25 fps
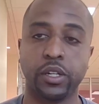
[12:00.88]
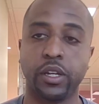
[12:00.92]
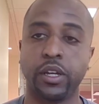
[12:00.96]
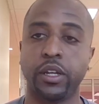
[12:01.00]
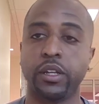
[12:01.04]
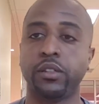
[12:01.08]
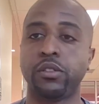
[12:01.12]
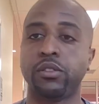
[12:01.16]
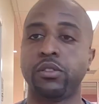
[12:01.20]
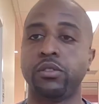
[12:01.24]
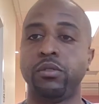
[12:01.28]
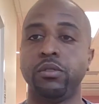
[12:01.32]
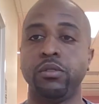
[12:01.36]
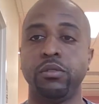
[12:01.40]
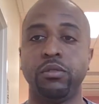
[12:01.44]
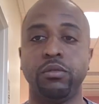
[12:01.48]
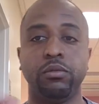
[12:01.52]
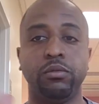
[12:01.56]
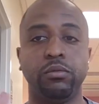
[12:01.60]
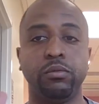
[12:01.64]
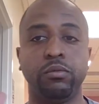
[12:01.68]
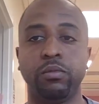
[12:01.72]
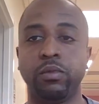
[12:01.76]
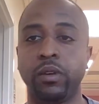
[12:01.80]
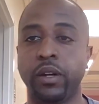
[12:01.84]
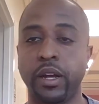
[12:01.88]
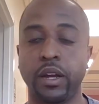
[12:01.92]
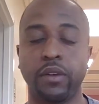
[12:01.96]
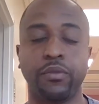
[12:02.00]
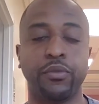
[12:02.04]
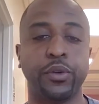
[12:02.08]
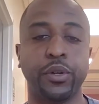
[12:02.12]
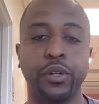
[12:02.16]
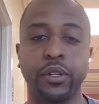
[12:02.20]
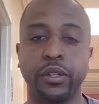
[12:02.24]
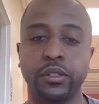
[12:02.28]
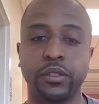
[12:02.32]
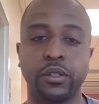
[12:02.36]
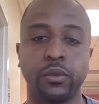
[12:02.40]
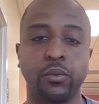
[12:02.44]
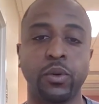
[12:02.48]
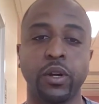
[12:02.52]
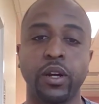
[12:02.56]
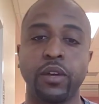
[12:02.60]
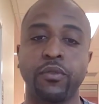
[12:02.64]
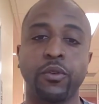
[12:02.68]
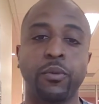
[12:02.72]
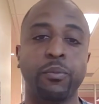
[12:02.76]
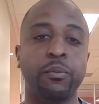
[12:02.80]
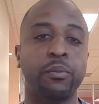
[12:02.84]
shakes, through whatever it is,
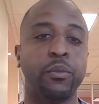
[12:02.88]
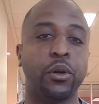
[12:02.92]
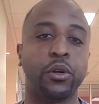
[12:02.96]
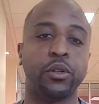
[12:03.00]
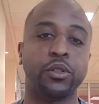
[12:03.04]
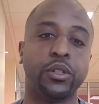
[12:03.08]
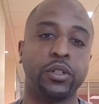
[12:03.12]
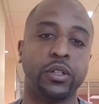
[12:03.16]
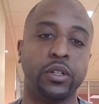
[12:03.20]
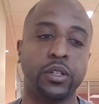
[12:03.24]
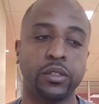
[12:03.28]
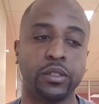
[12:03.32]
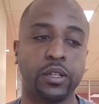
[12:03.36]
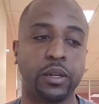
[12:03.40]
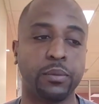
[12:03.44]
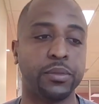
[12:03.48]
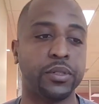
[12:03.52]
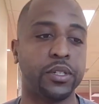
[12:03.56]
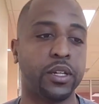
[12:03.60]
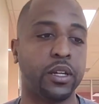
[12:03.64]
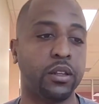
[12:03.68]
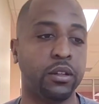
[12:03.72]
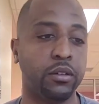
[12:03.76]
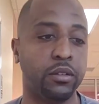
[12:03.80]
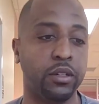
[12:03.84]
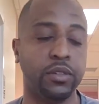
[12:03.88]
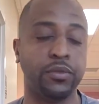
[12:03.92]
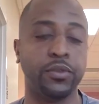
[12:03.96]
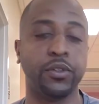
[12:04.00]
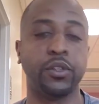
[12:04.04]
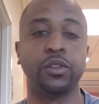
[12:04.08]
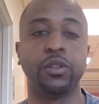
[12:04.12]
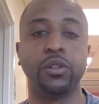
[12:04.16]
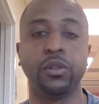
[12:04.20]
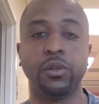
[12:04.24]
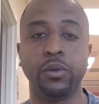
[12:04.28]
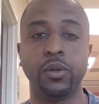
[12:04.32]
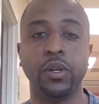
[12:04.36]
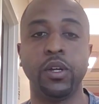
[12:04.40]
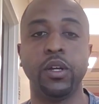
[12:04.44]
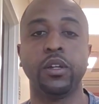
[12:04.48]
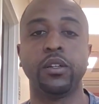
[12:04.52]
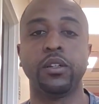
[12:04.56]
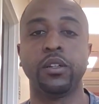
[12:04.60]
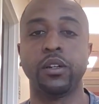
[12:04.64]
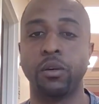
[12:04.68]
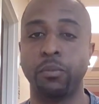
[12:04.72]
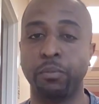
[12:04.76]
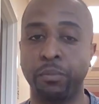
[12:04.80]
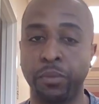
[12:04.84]
whatever merch it is I'm selling, even through, you
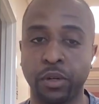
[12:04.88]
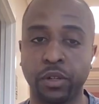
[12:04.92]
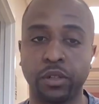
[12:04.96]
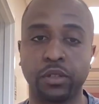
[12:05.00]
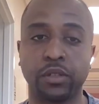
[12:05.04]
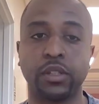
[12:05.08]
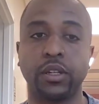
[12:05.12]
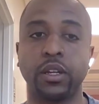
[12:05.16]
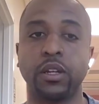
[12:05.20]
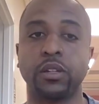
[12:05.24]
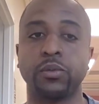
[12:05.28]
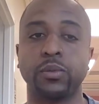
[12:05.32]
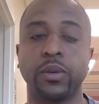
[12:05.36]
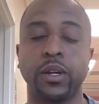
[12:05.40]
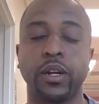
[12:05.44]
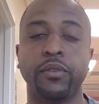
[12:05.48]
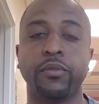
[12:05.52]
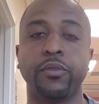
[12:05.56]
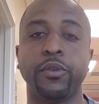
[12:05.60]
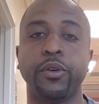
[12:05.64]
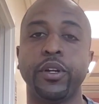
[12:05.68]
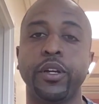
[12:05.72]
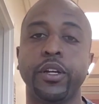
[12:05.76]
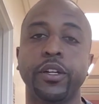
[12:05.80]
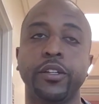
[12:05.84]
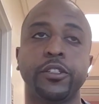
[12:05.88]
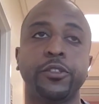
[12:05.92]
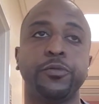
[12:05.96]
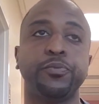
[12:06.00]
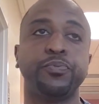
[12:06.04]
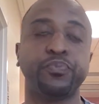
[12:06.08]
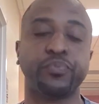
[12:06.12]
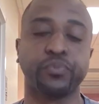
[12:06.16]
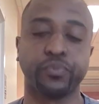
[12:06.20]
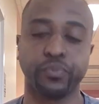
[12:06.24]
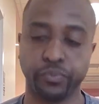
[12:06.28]
know, book sales, whatever it is,